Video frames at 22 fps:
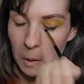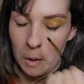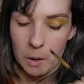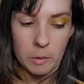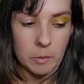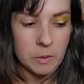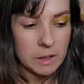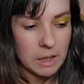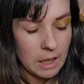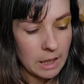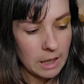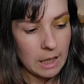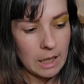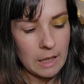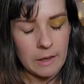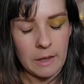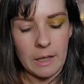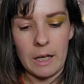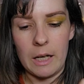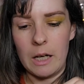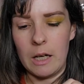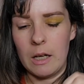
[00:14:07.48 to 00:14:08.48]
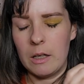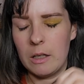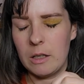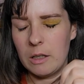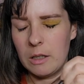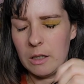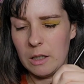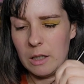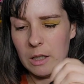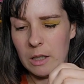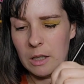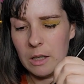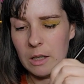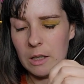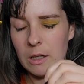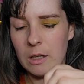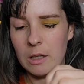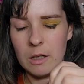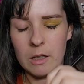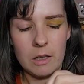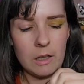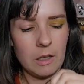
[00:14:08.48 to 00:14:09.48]
I'm just gonna let that
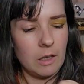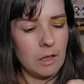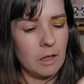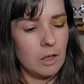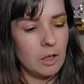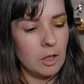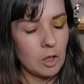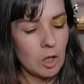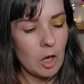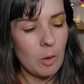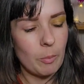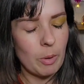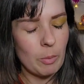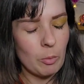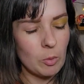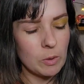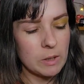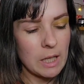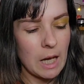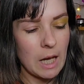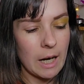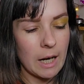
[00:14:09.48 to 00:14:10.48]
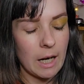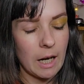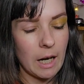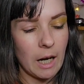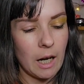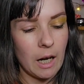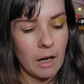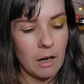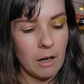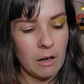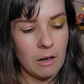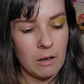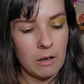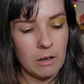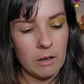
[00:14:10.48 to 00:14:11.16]
go a bit more tacky.